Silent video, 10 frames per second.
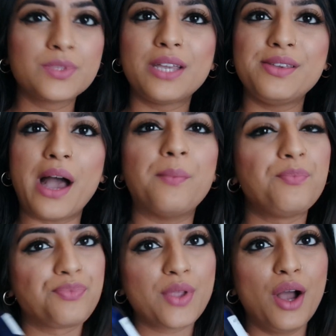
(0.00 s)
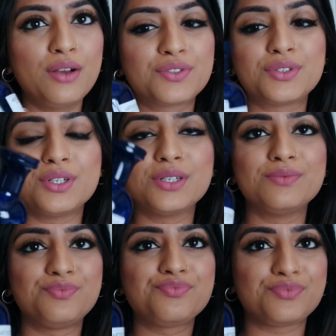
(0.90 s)
Yeah, overall,
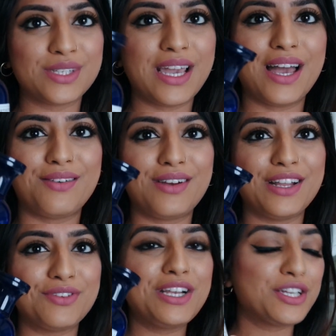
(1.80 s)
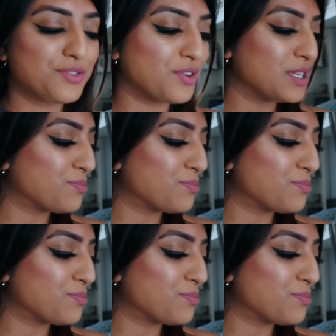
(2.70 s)
yeah, really, really good for its